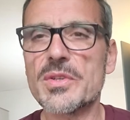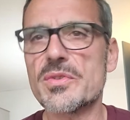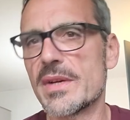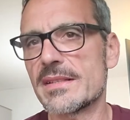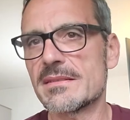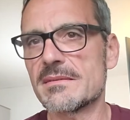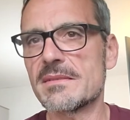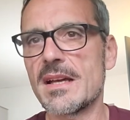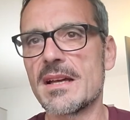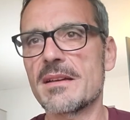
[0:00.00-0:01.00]
choice.
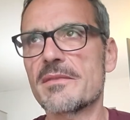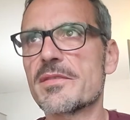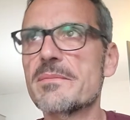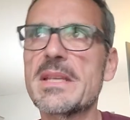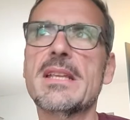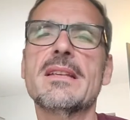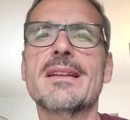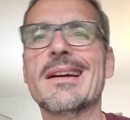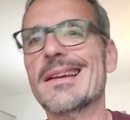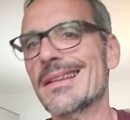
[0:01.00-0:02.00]
For
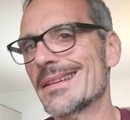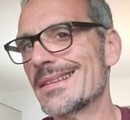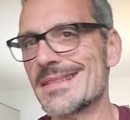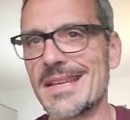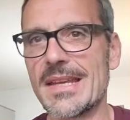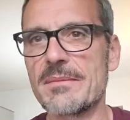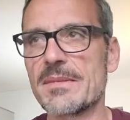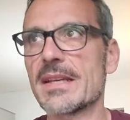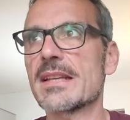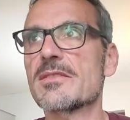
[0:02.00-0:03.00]
me, I like the
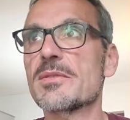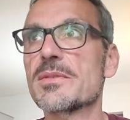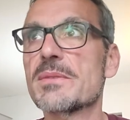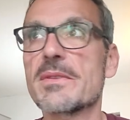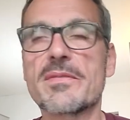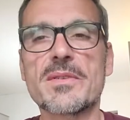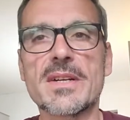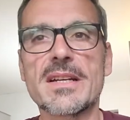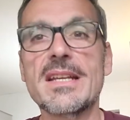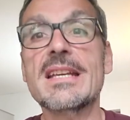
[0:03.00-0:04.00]
same. Like I told you
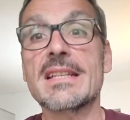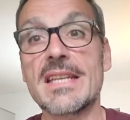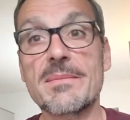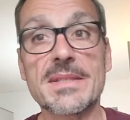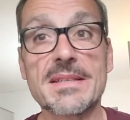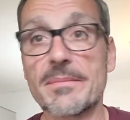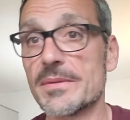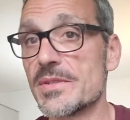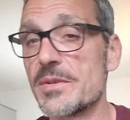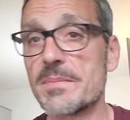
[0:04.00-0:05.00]
before, keep it
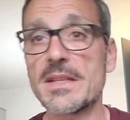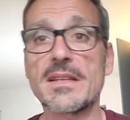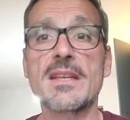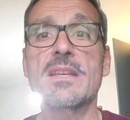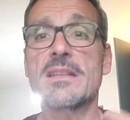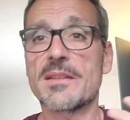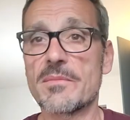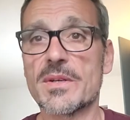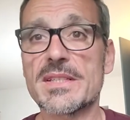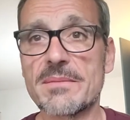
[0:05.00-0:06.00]
simple, stupid.
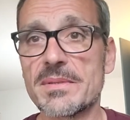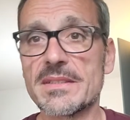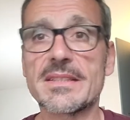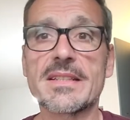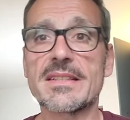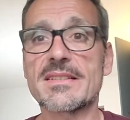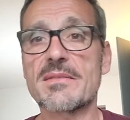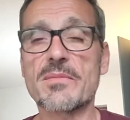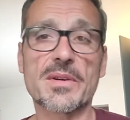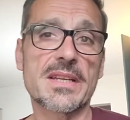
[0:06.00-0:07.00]
The more simple it is,
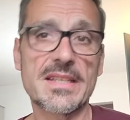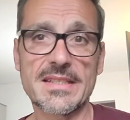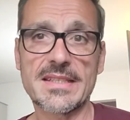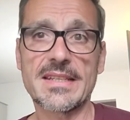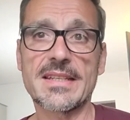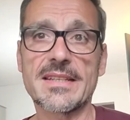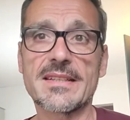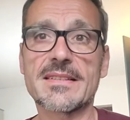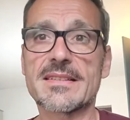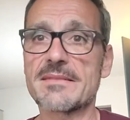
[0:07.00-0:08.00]
the more easy it
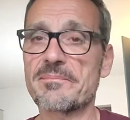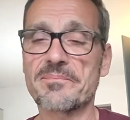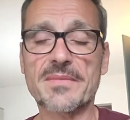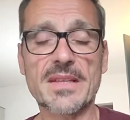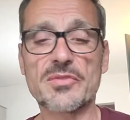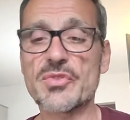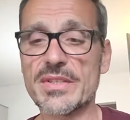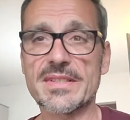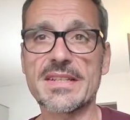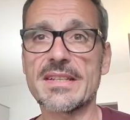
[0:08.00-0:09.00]
is. It
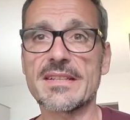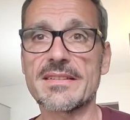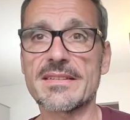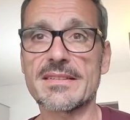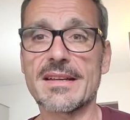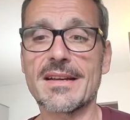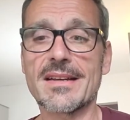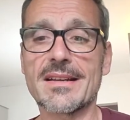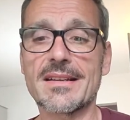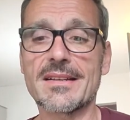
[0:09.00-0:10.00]
just is
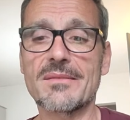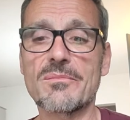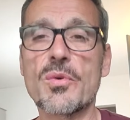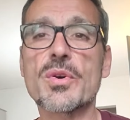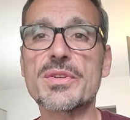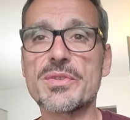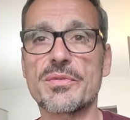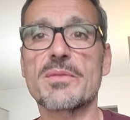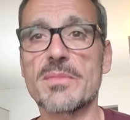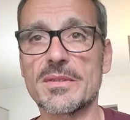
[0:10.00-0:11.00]
more
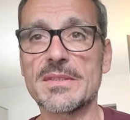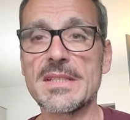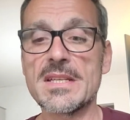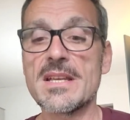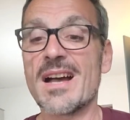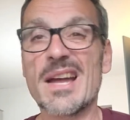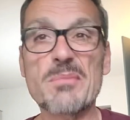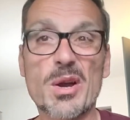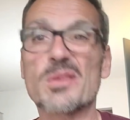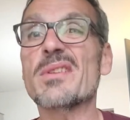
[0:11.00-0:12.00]
doable.
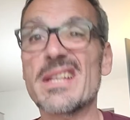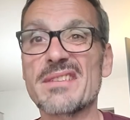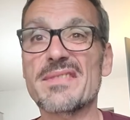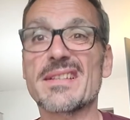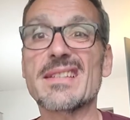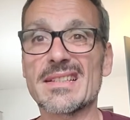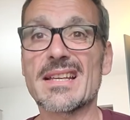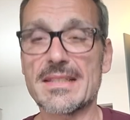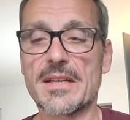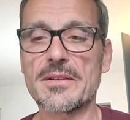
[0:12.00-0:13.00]
I'm already feeling
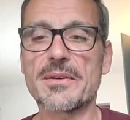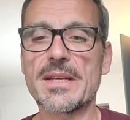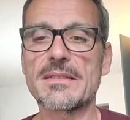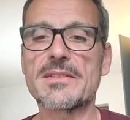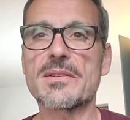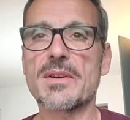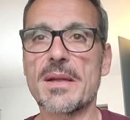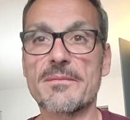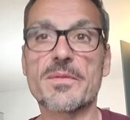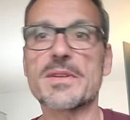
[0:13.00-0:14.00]
less hungry, so
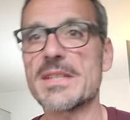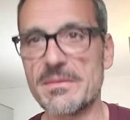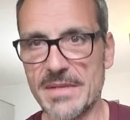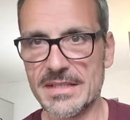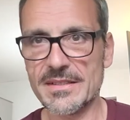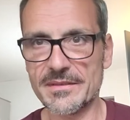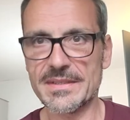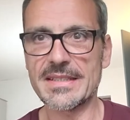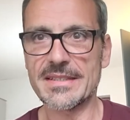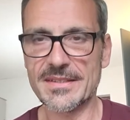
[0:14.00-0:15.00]
I'm forcing
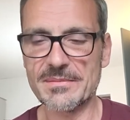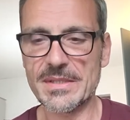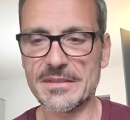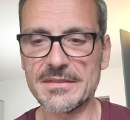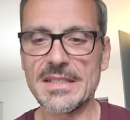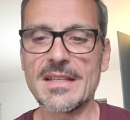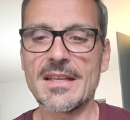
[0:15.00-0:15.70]
myself to eat this meal.